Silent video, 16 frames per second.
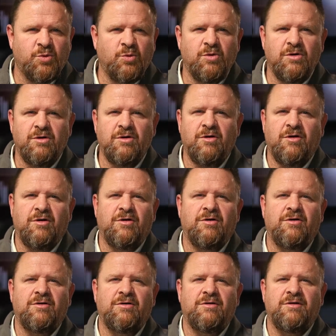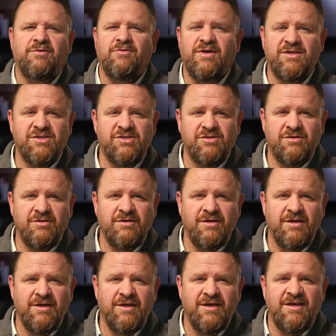or are unregistered
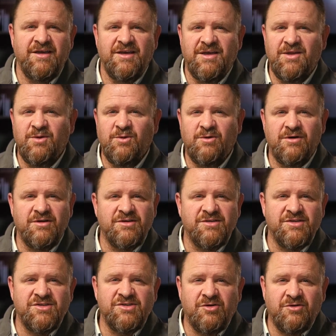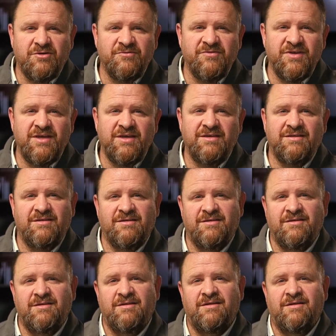in order to circumvent
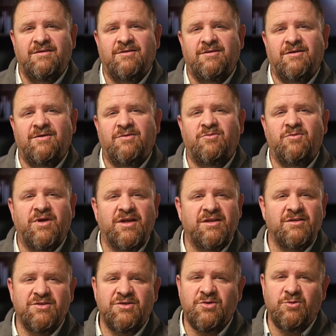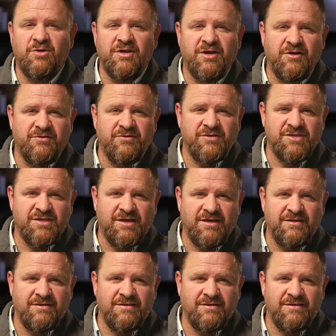regulatory oversight.